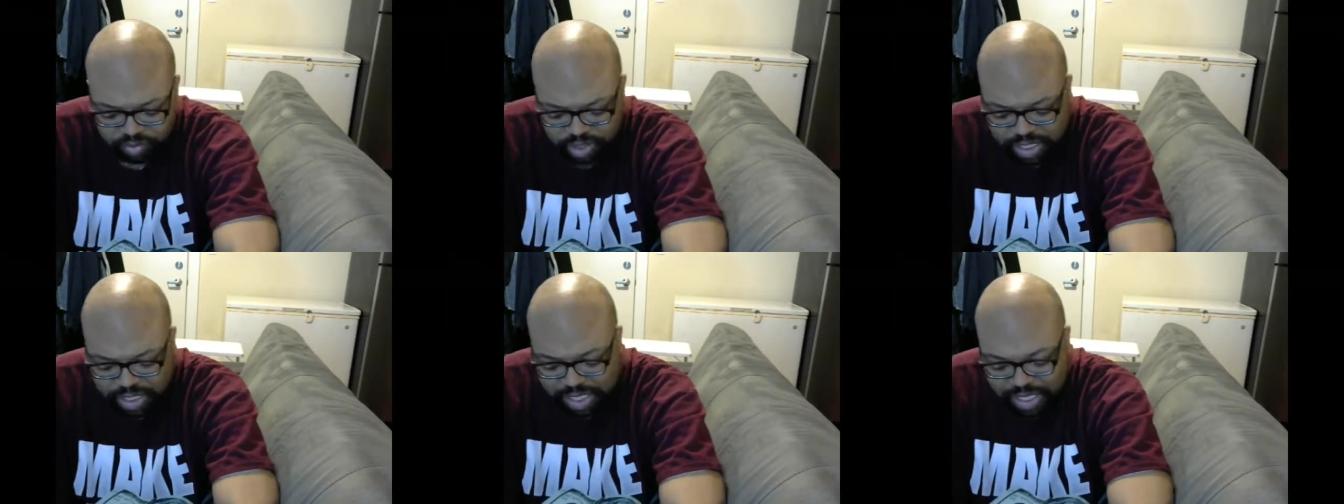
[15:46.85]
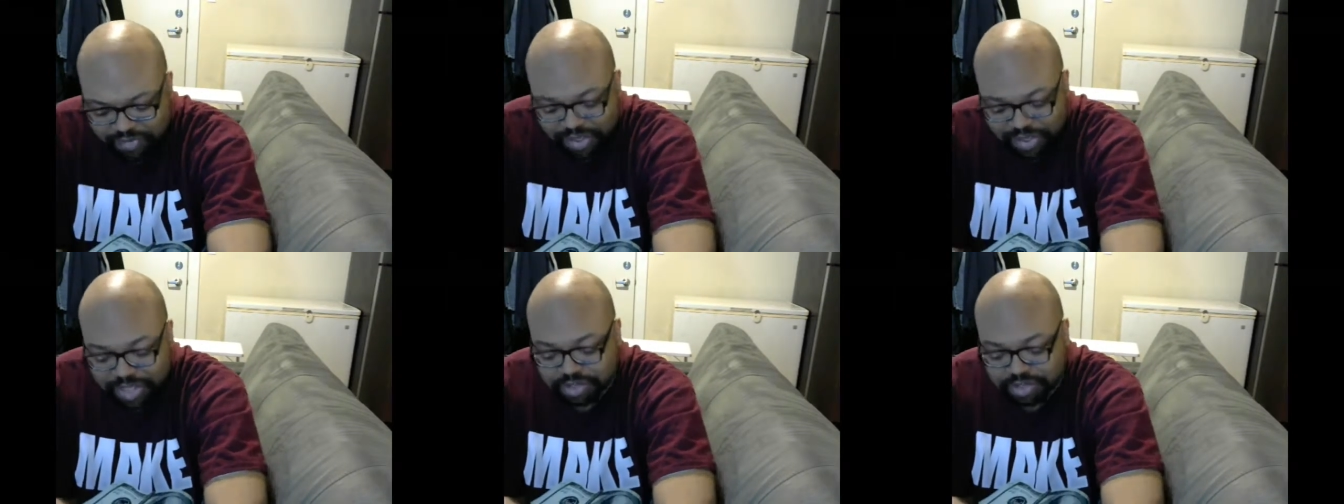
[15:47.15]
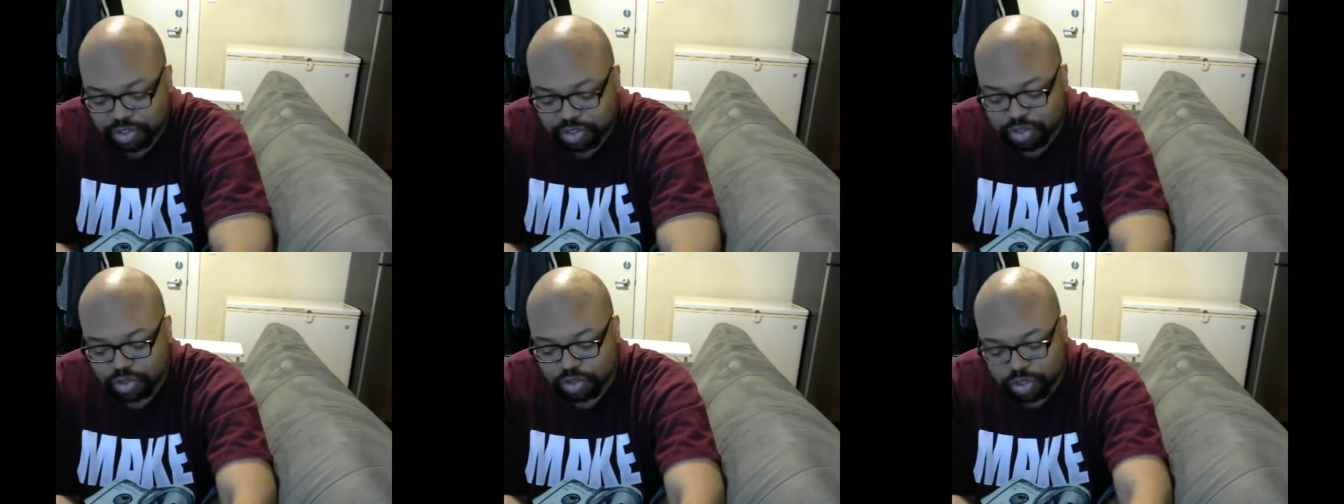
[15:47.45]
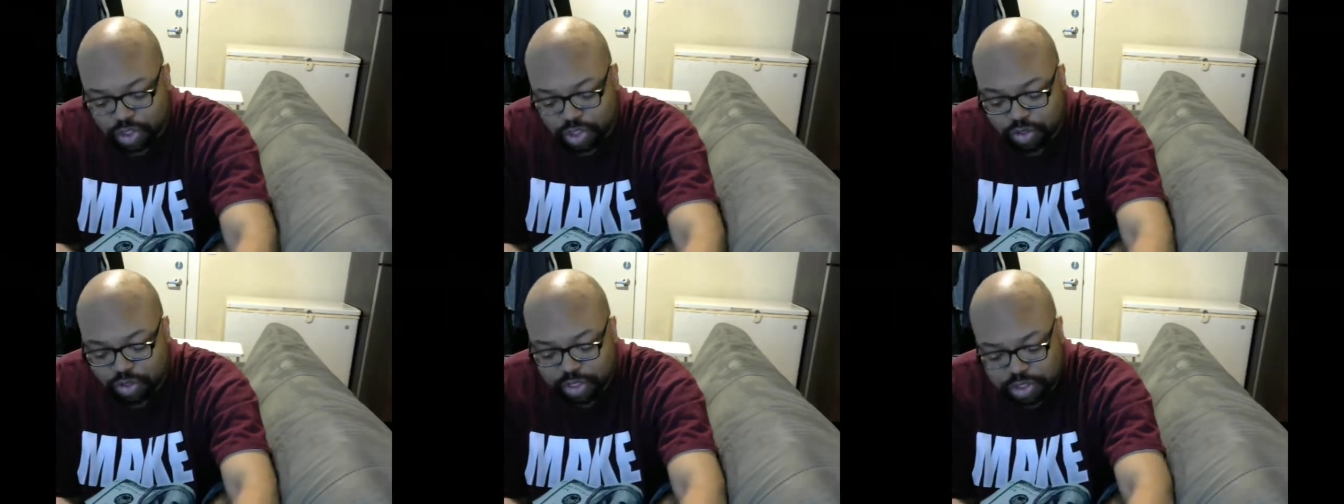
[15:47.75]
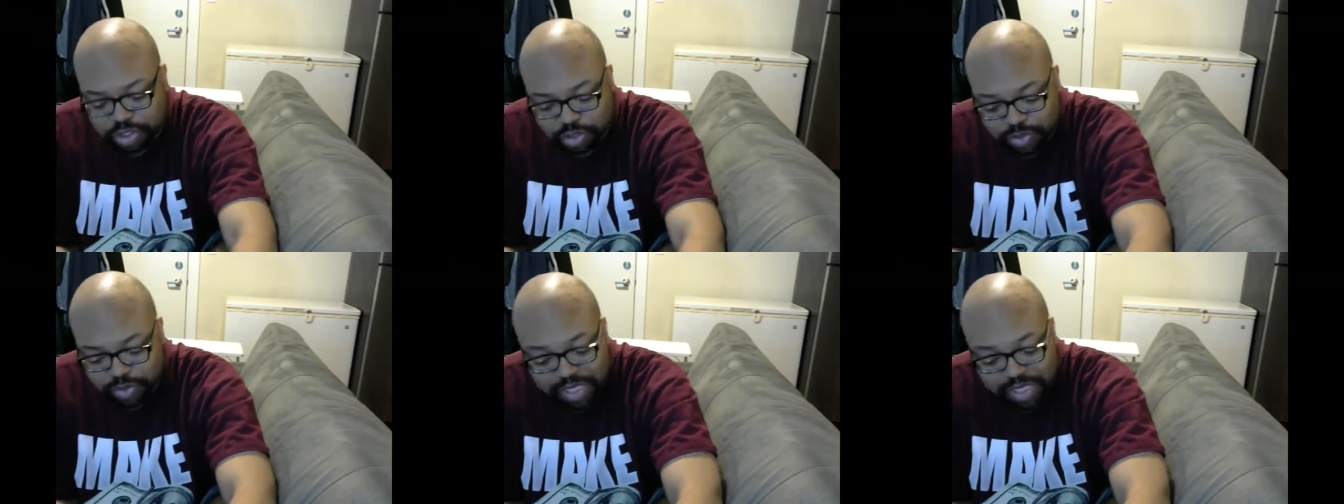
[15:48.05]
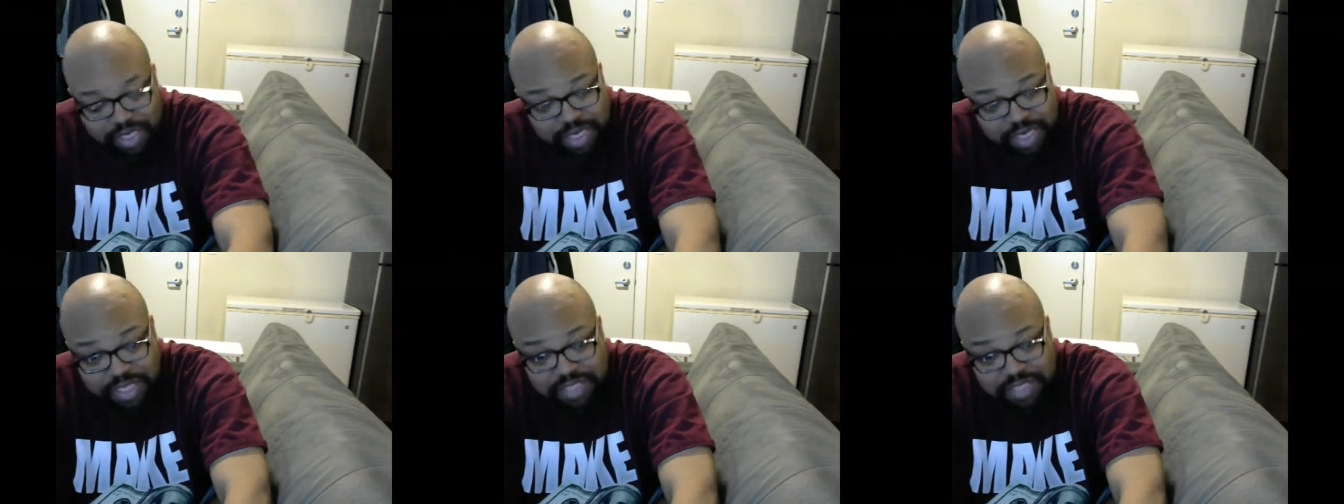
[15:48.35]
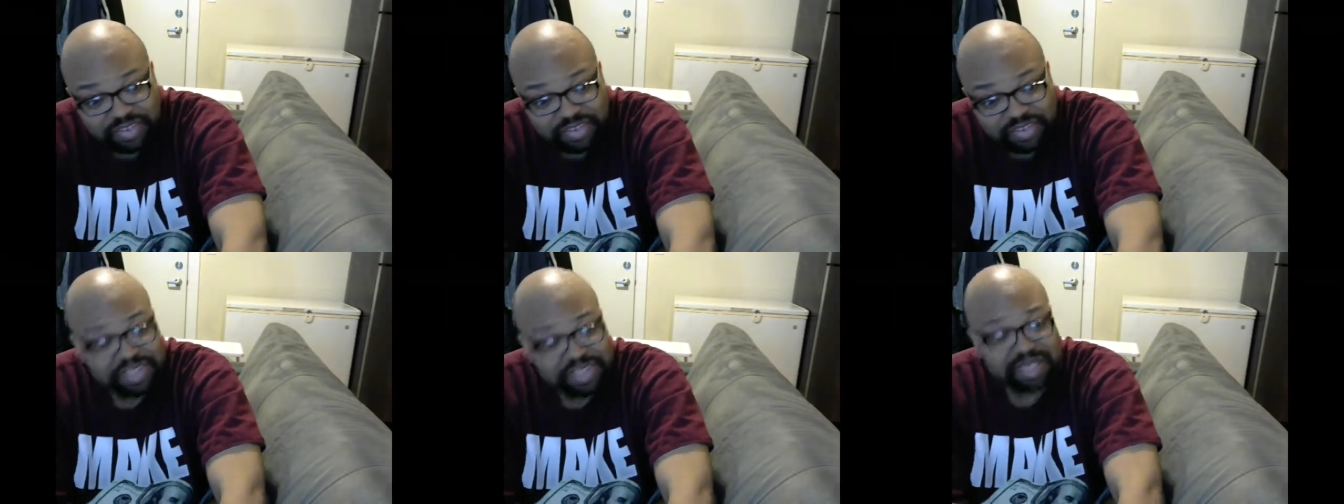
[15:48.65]
have that, so you know that you would get at
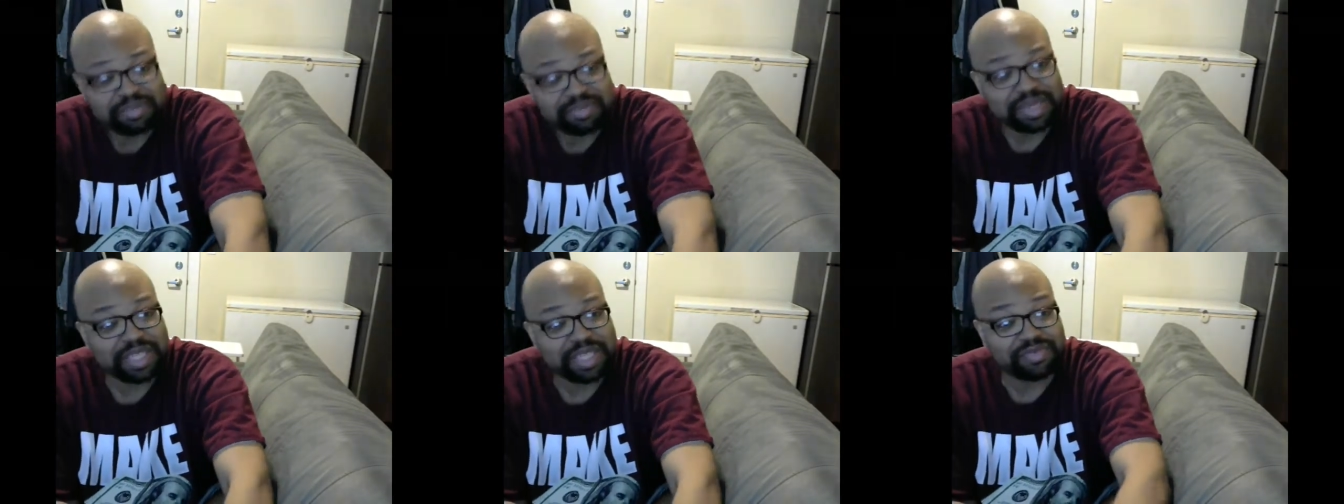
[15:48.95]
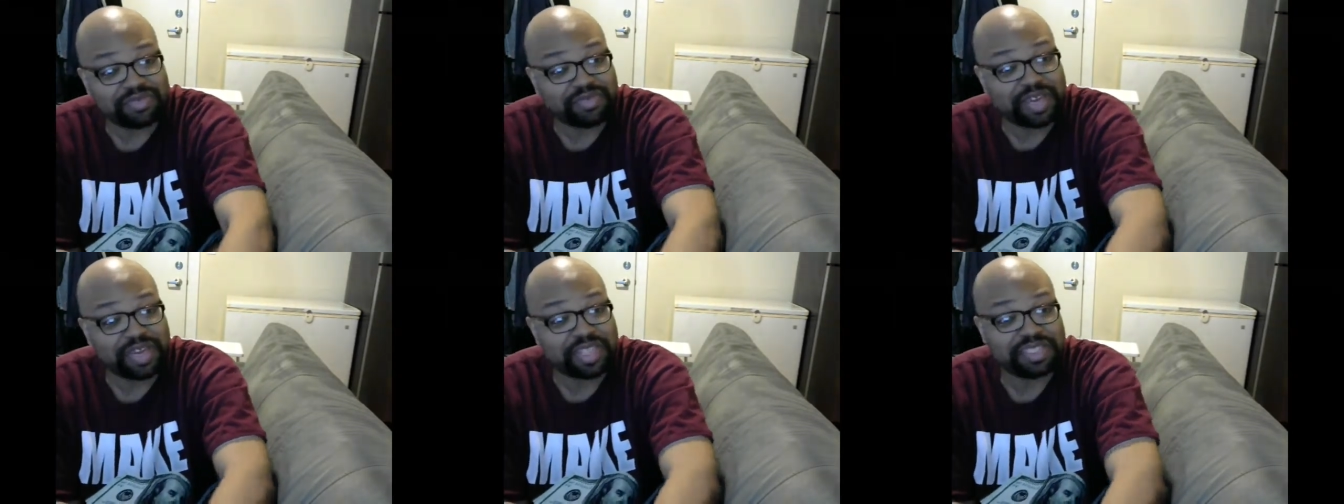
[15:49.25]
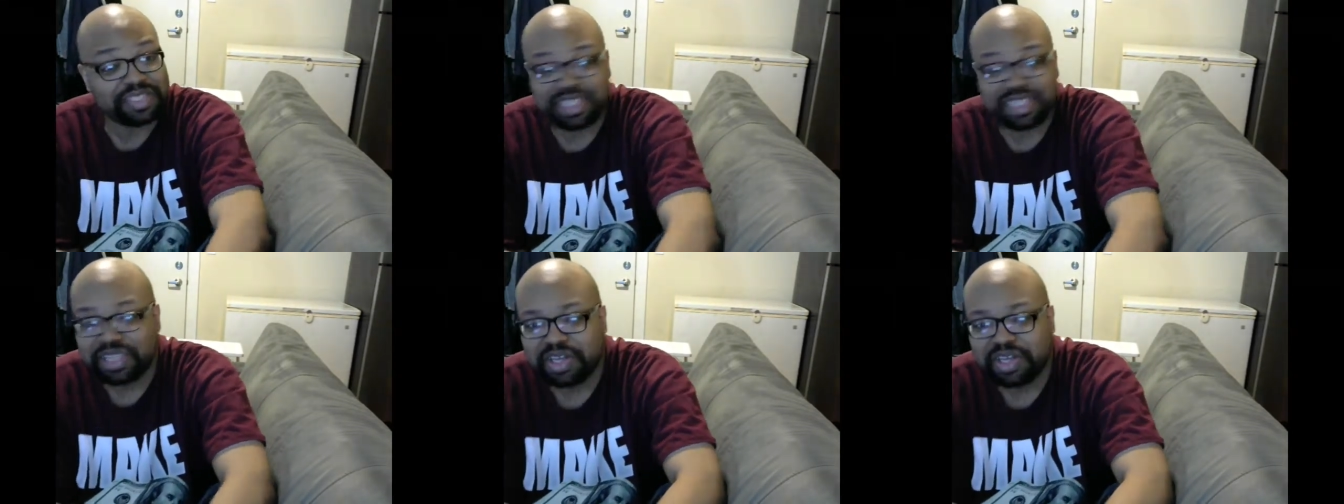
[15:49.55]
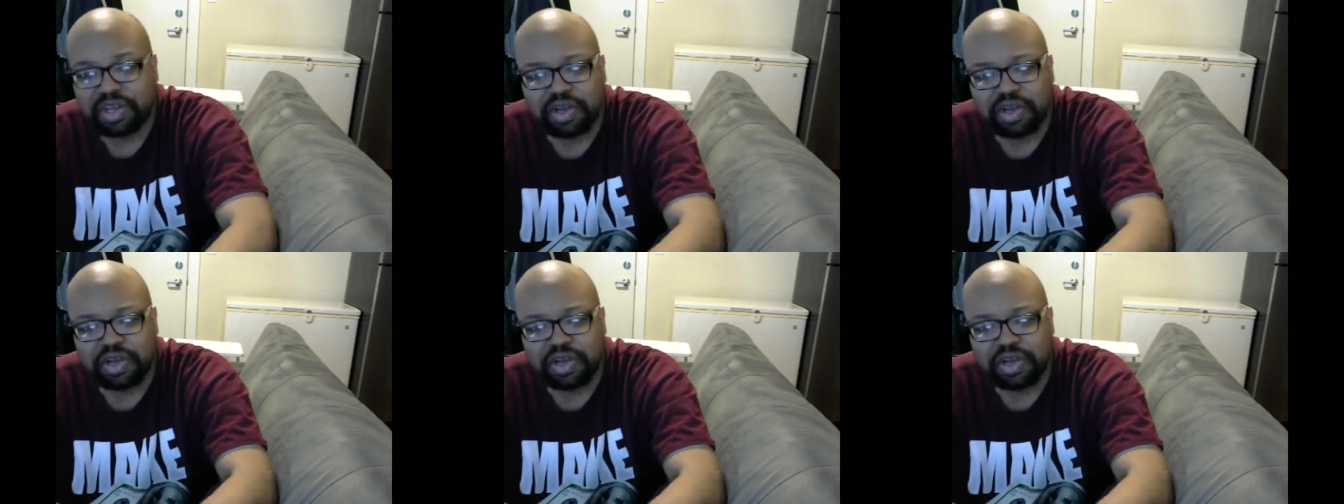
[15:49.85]
least fifteen minutes of wrestling